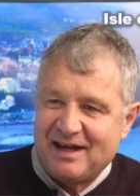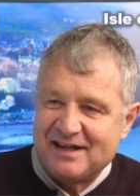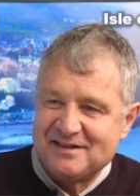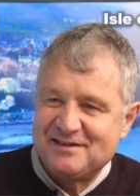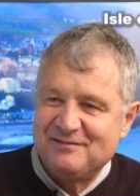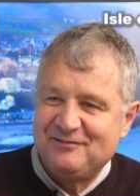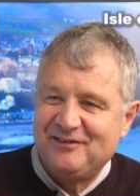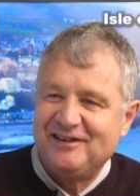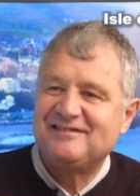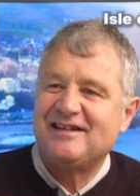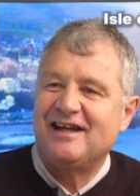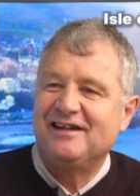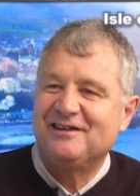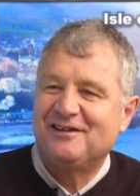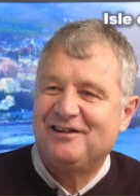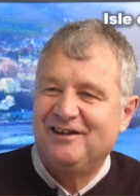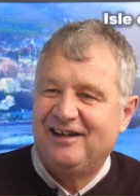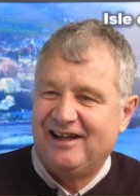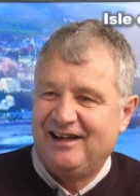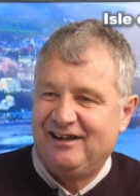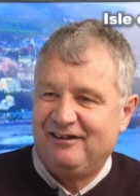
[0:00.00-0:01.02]
massively
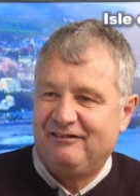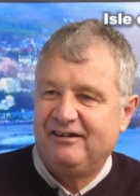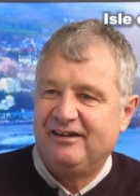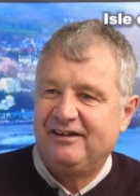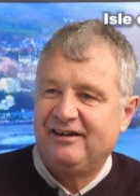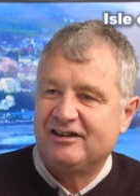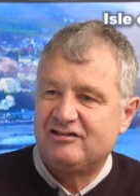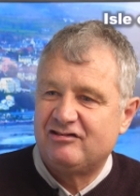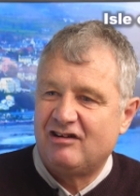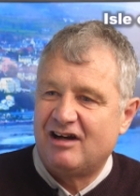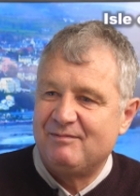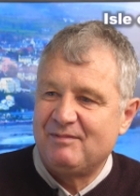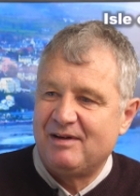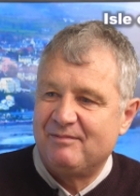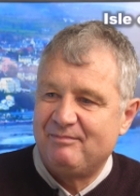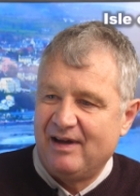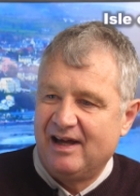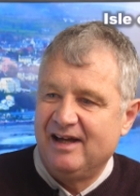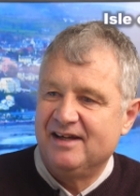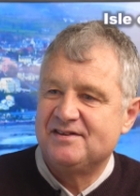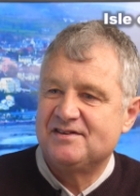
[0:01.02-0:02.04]
technical area, and I try my
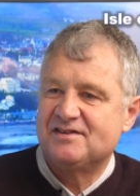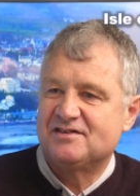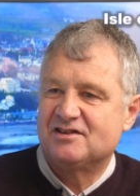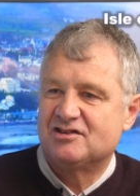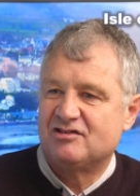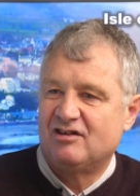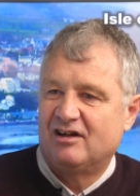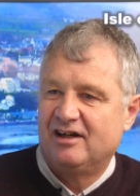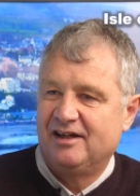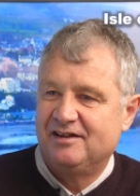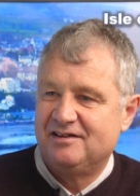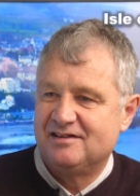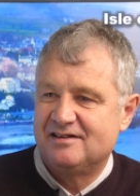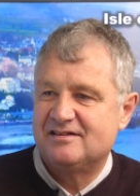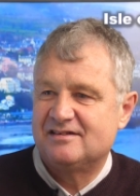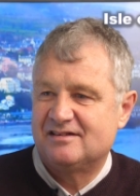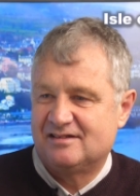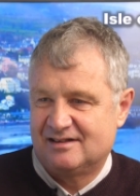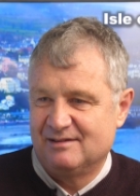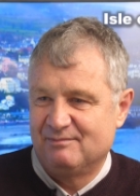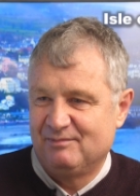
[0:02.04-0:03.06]
best to try and
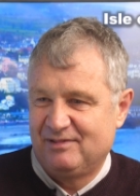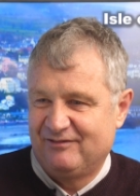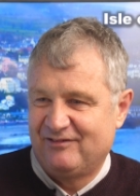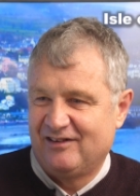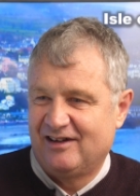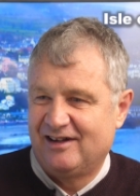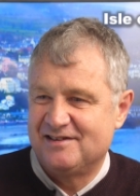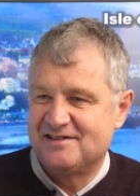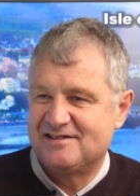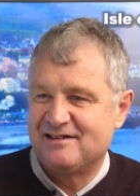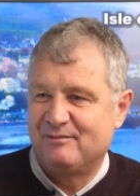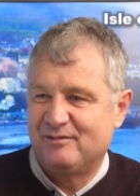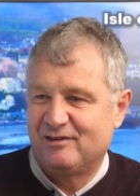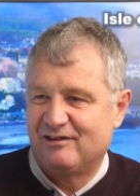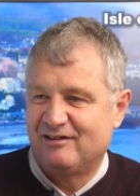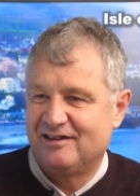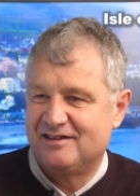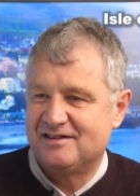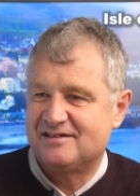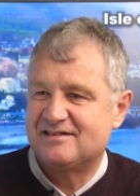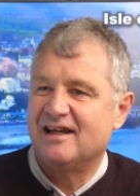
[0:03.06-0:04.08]
simplify and
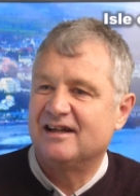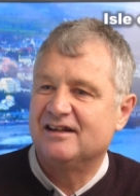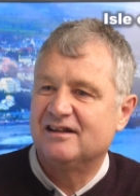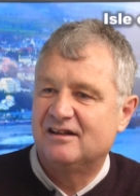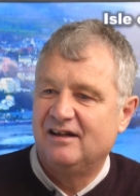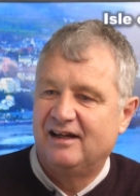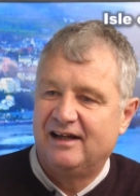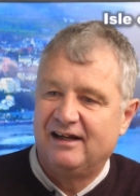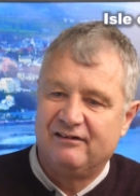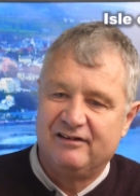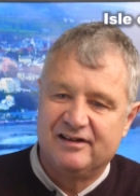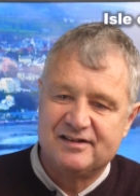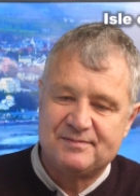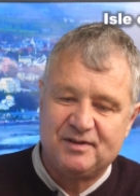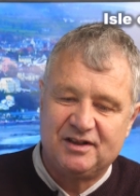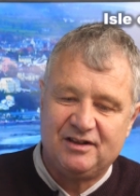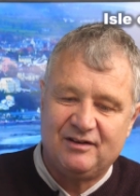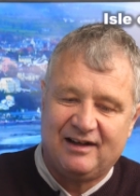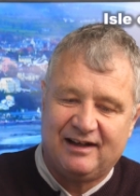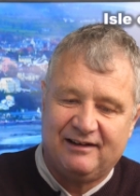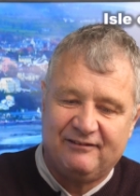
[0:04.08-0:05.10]
summarize technical areas,
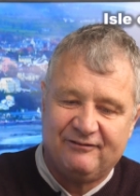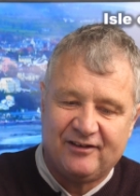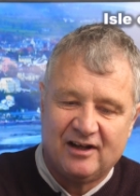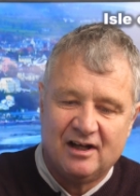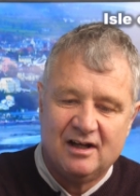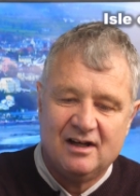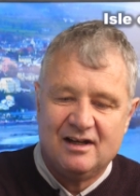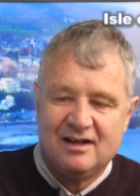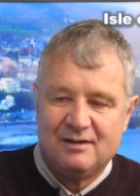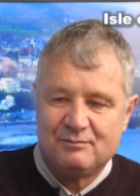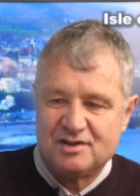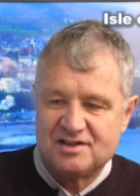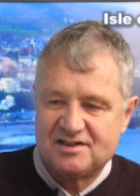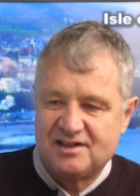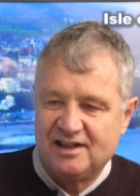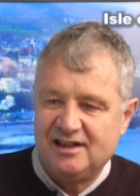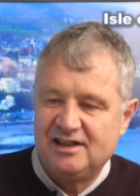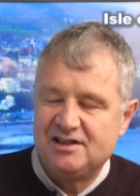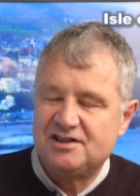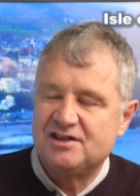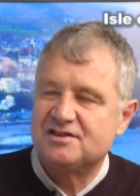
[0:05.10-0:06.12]
but you have
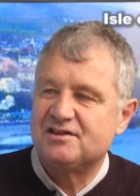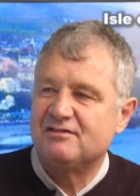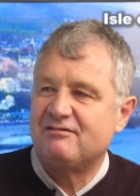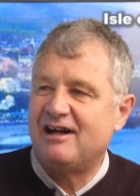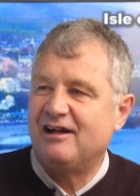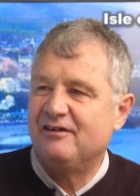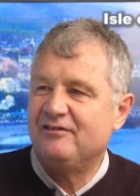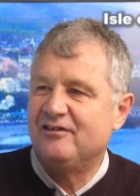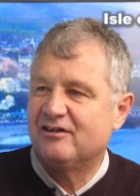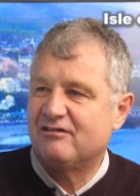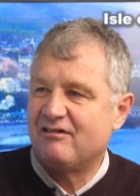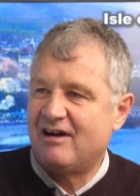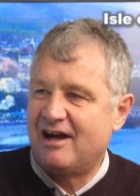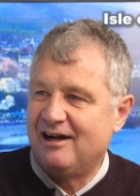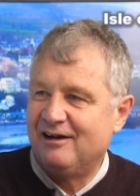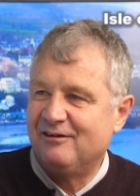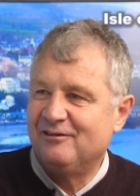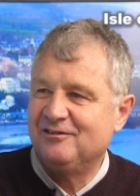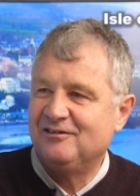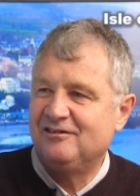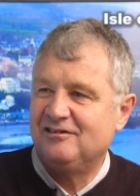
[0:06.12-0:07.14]
procedures around the
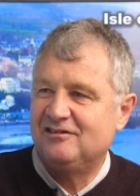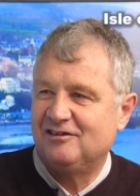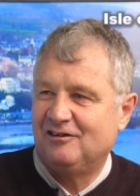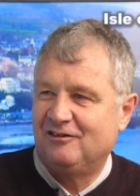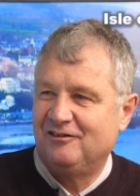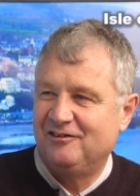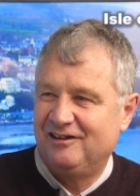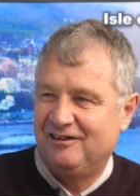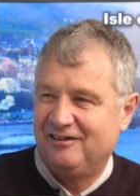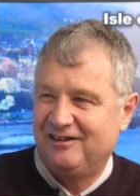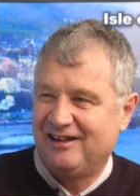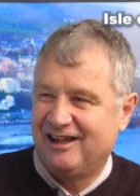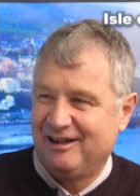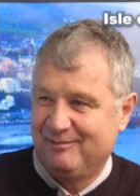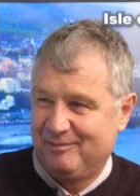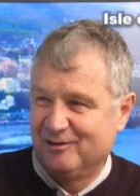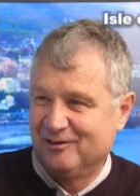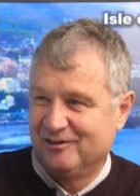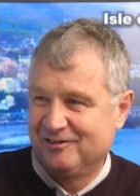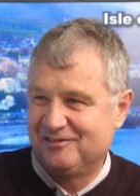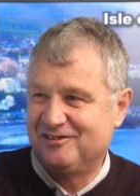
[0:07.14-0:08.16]
ground on, at the
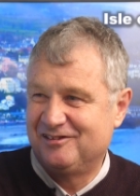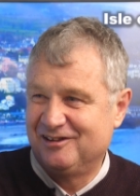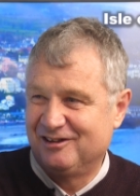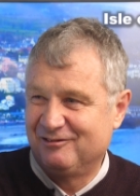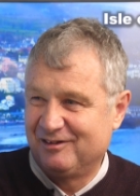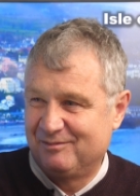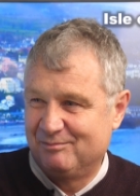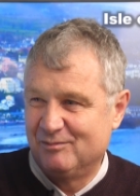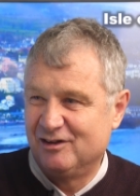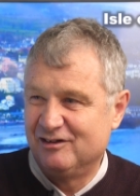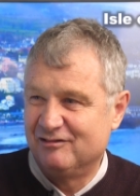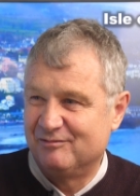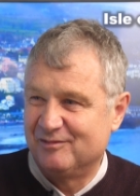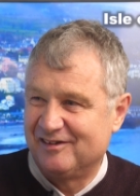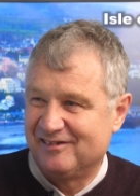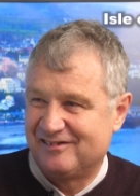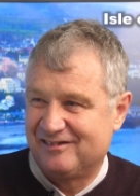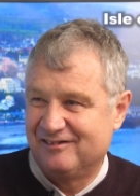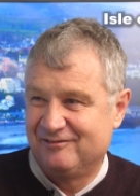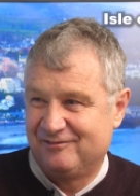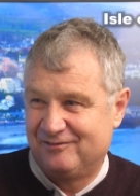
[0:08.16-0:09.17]
airport to do with
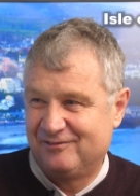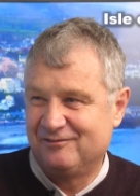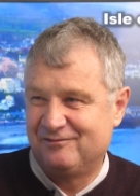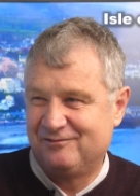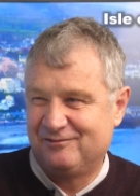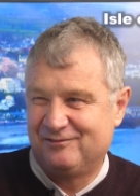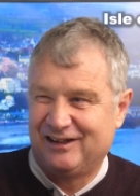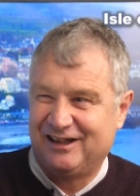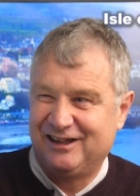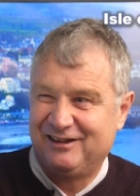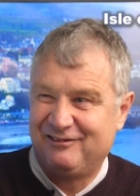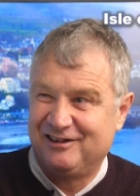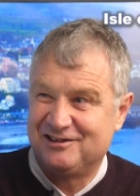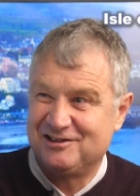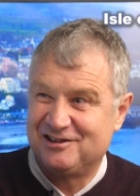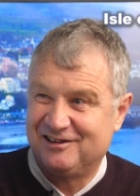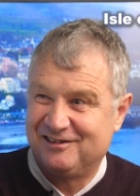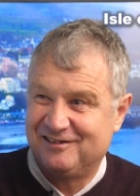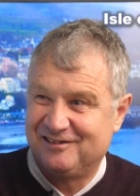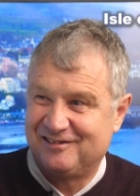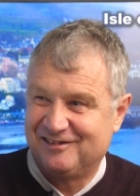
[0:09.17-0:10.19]
movements of fire
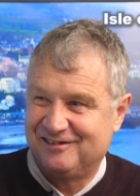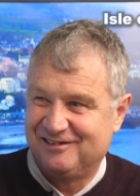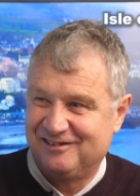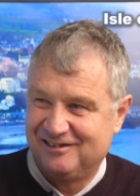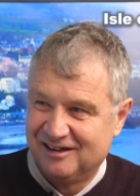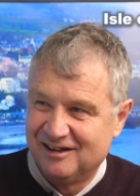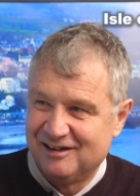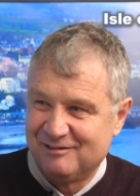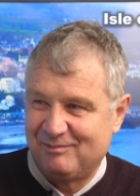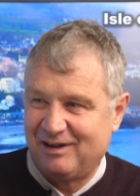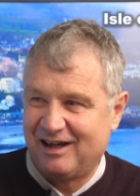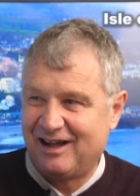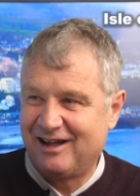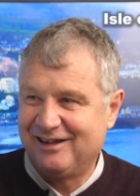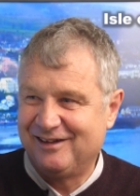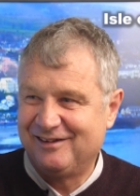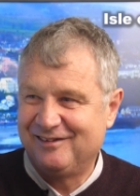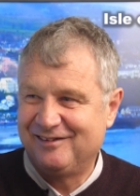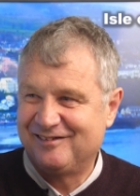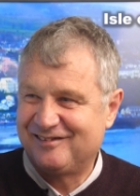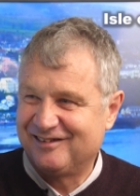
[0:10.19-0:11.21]
engines and
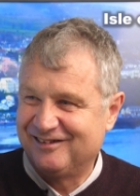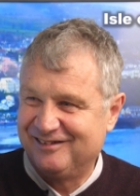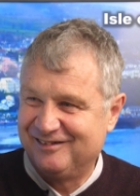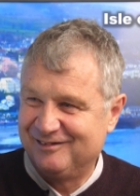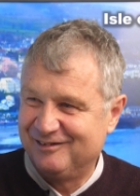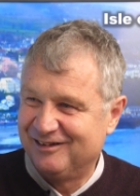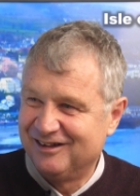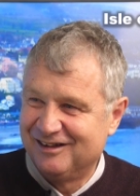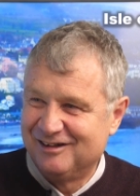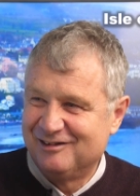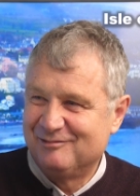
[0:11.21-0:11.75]
planes and